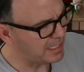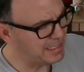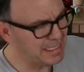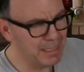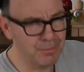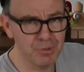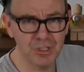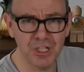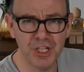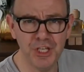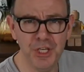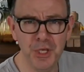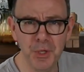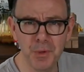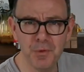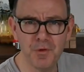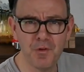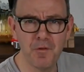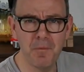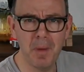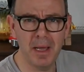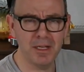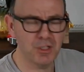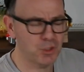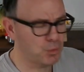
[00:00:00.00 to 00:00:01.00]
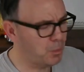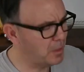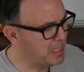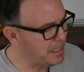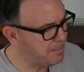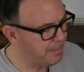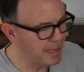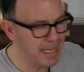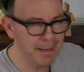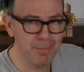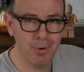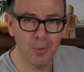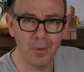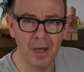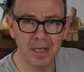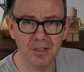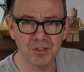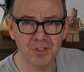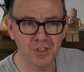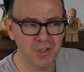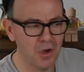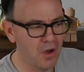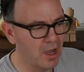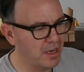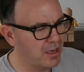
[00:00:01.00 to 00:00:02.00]
there was a queue of about 20 people
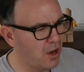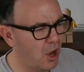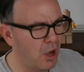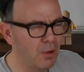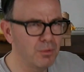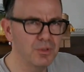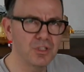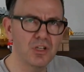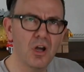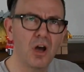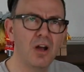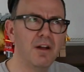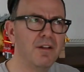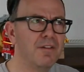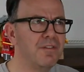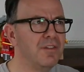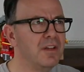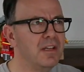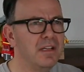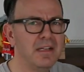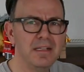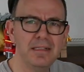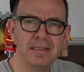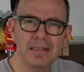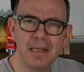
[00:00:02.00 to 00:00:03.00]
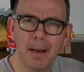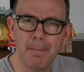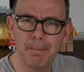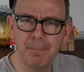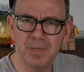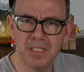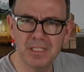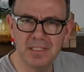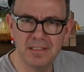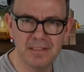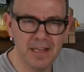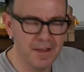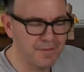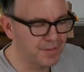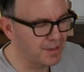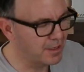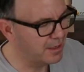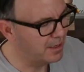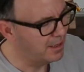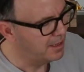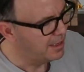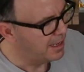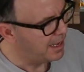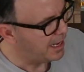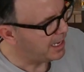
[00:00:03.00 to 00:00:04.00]
outside. I was kind of number
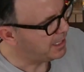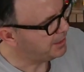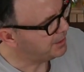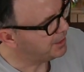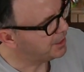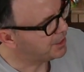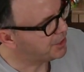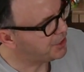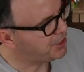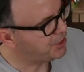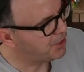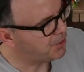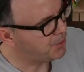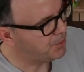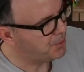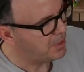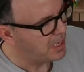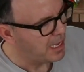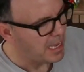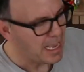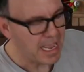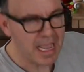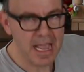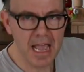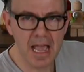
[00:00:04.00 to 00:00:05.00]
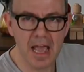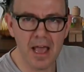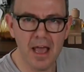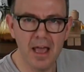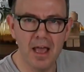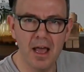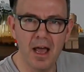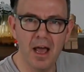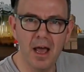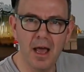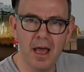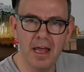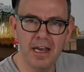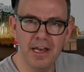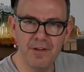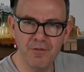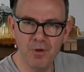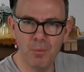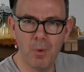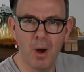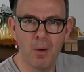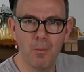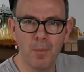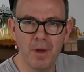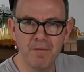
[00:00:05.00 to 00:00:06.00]
7 in the queue, and
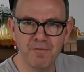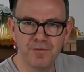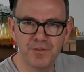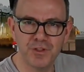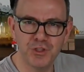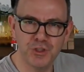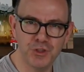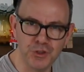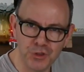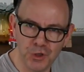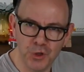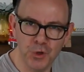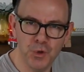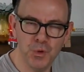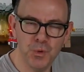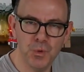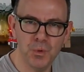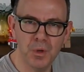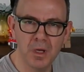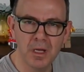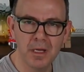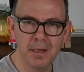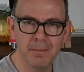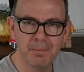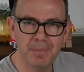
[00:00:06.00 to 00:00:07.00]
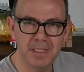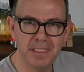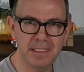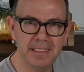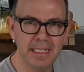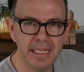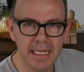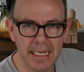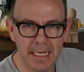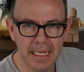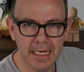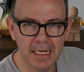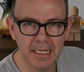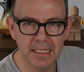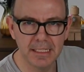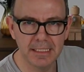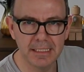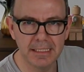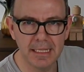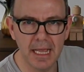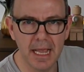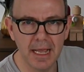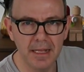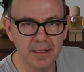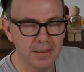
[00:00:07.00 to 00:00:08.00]
everyone went for 2 particular
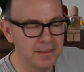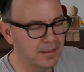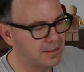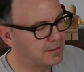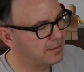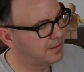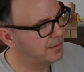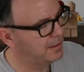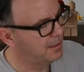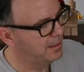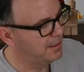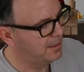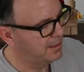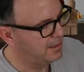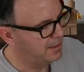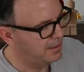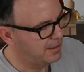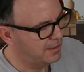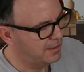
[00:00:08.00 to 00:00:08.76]
sets.